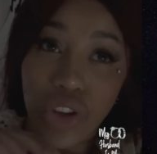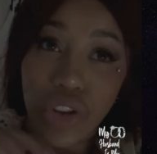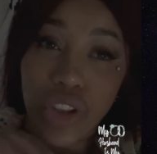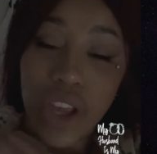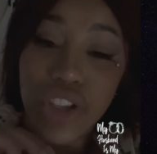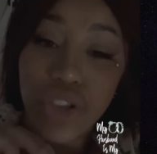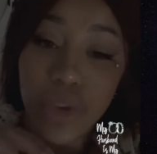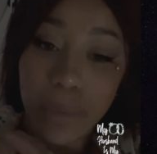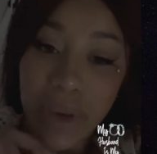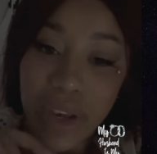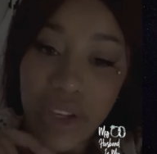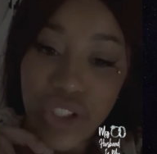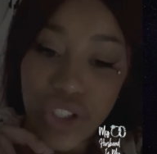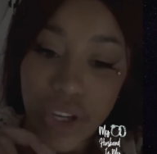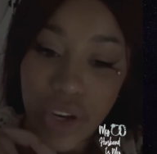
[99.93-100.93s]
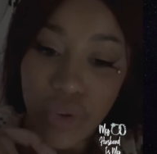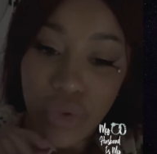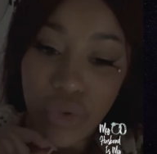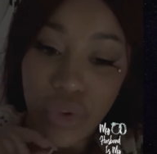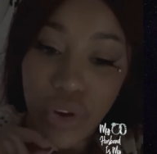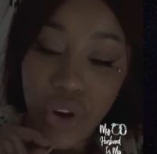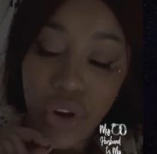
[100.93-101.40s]
they should be in
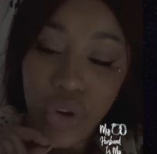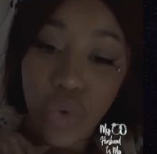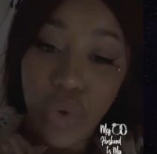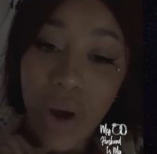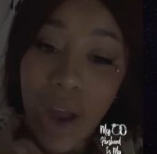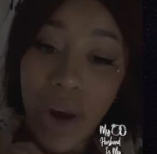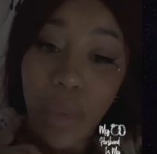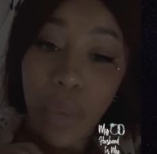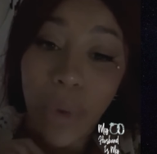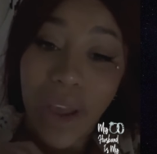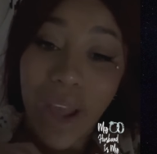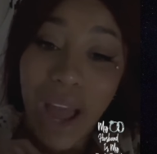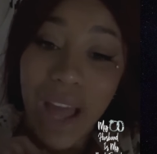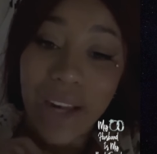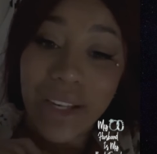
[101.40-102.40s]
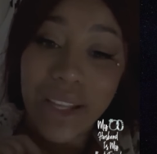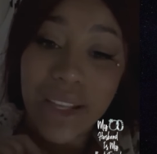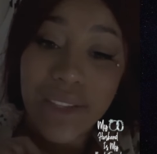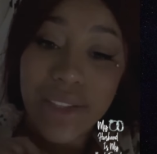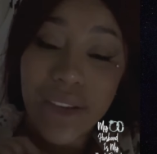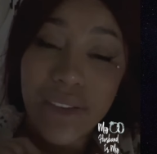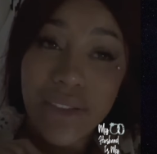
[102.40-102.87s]
jail. You got to wait at
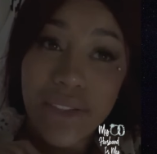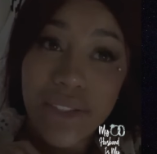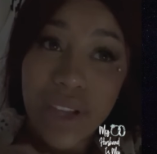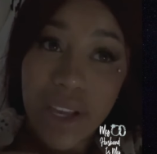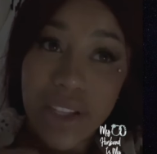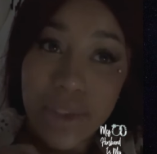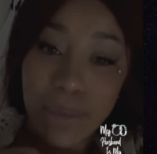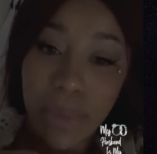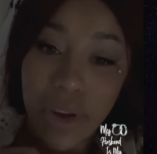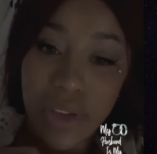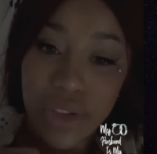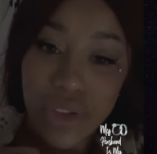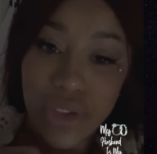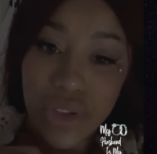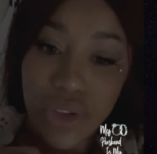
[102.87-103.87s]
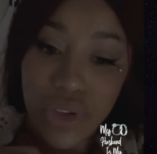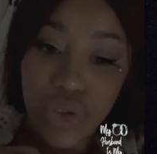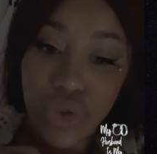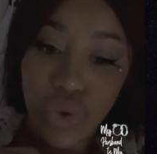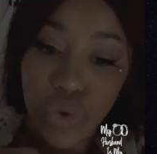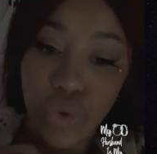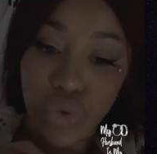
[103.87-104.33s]
least 6 months
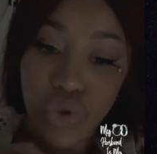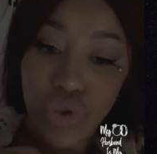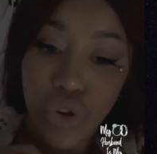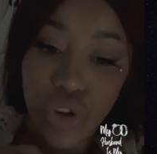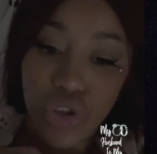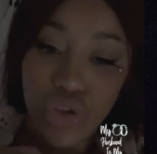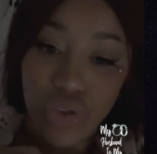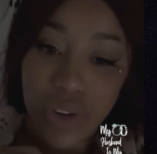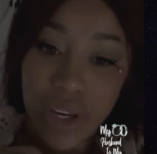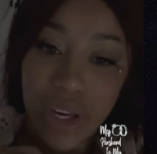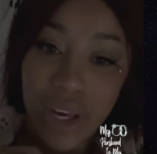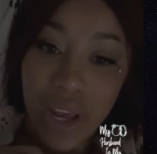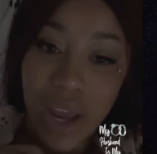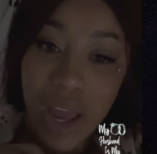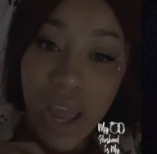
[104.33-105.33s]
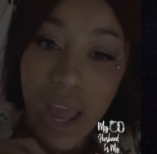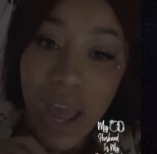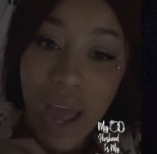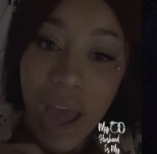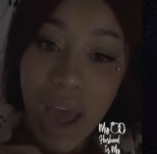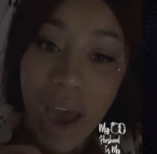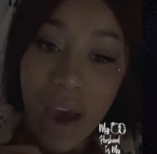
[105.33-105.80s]
to do surgery
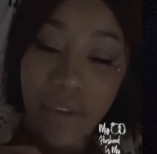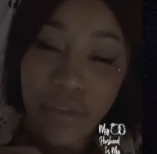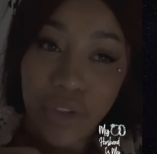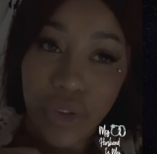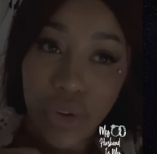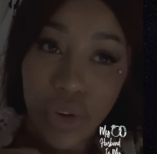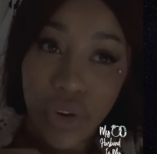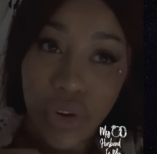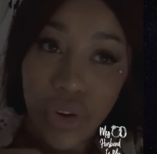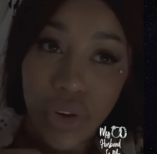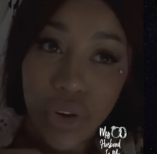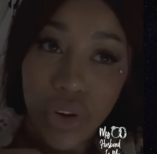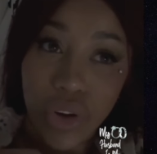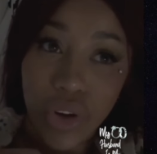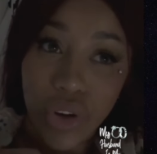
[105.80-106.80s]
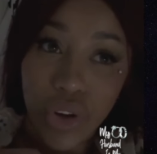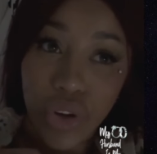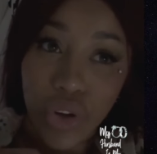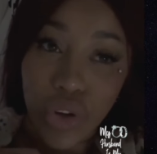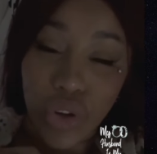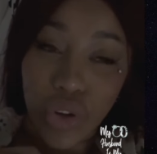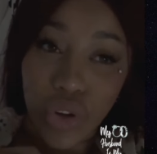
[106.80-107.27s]
after
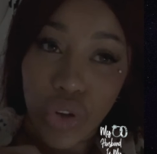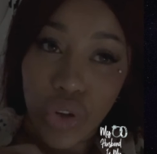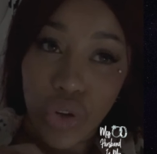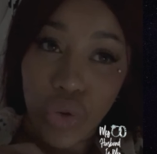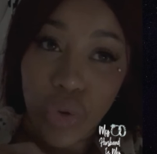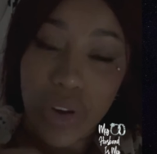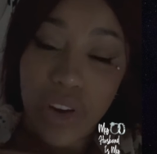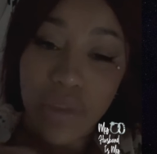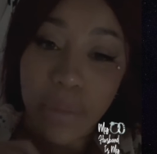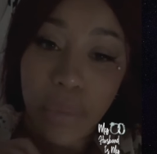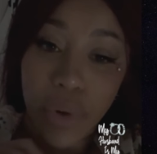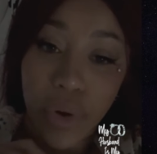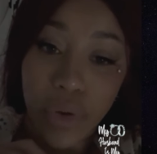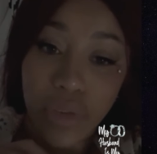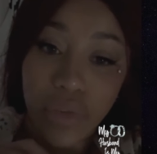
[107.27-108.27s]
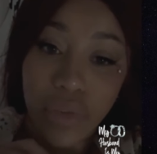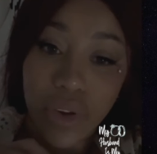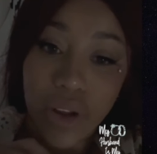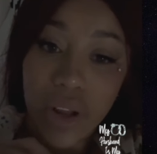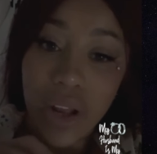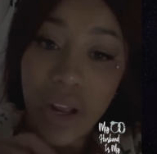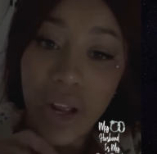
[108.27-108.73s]
you give birth.